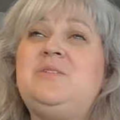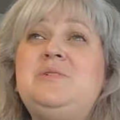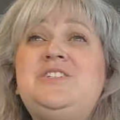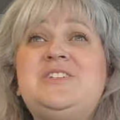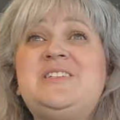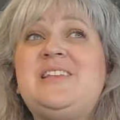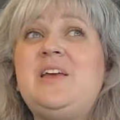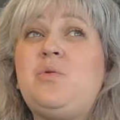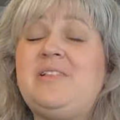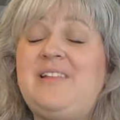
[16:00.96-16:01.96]
was just
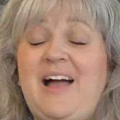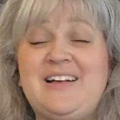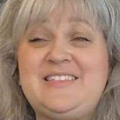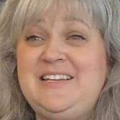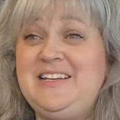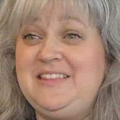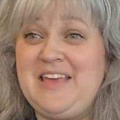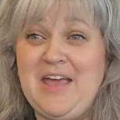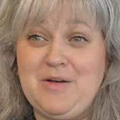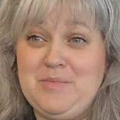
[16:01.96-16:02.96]
like relaxing in
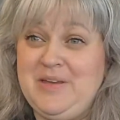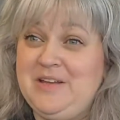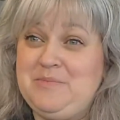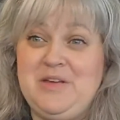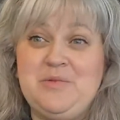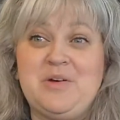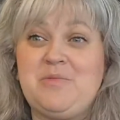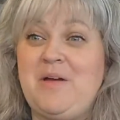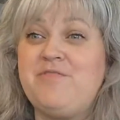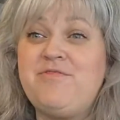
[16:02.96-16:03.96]
the Airbnb
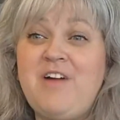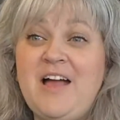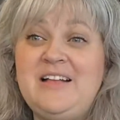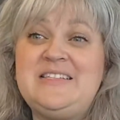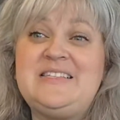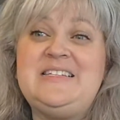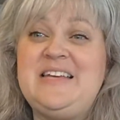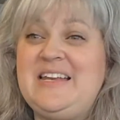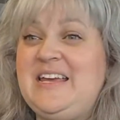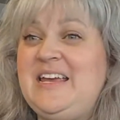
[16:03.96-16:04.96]
with my friends,
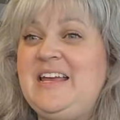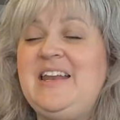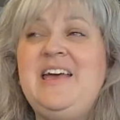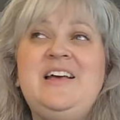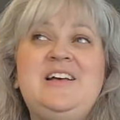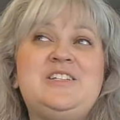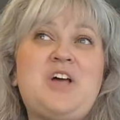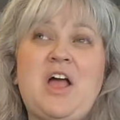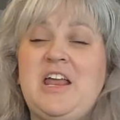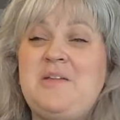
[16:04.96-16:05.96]
knitting,
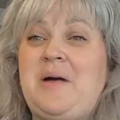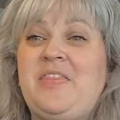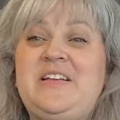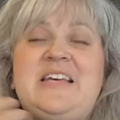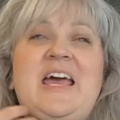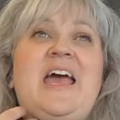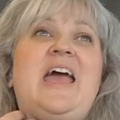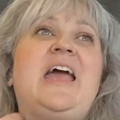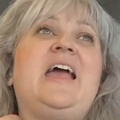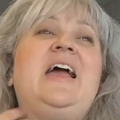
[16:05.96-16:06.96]
talking about the
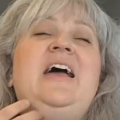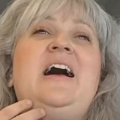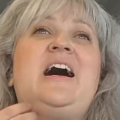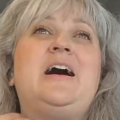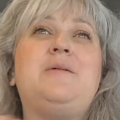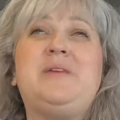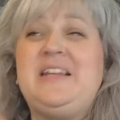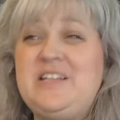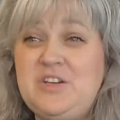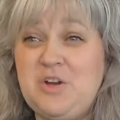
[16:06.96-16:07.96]
day,
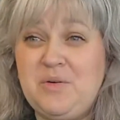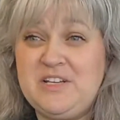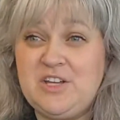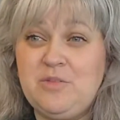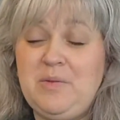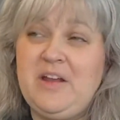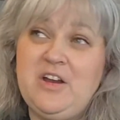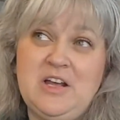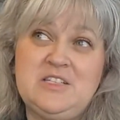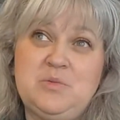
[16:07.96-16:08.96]
getting to know each other
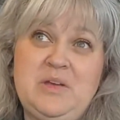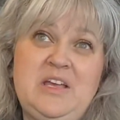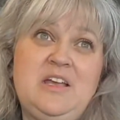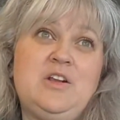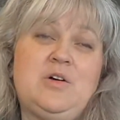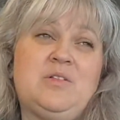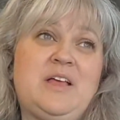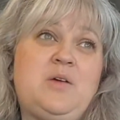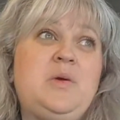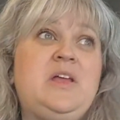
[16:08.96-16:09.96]
better because
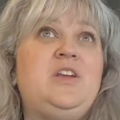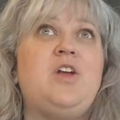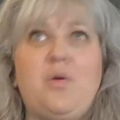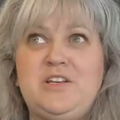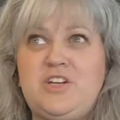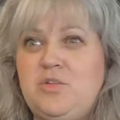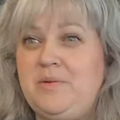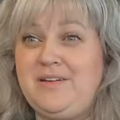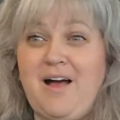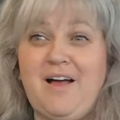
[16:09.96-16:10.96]
like we know each other,
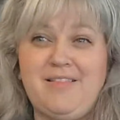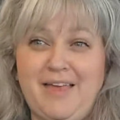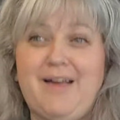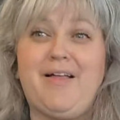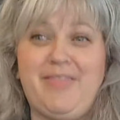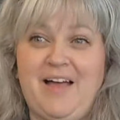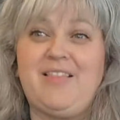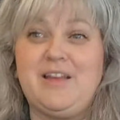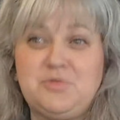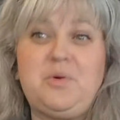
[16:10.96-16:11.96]
but not like on that
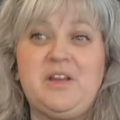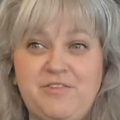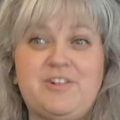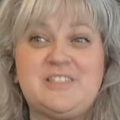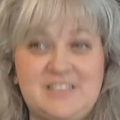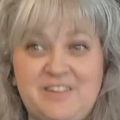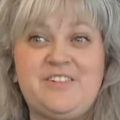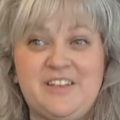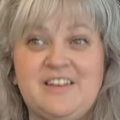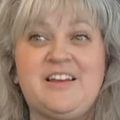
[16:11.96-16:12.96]
like
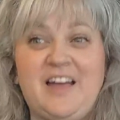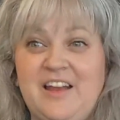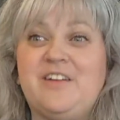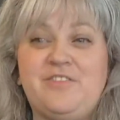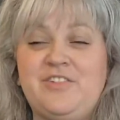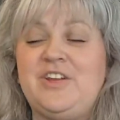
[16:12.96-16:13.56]
24/7 kind of,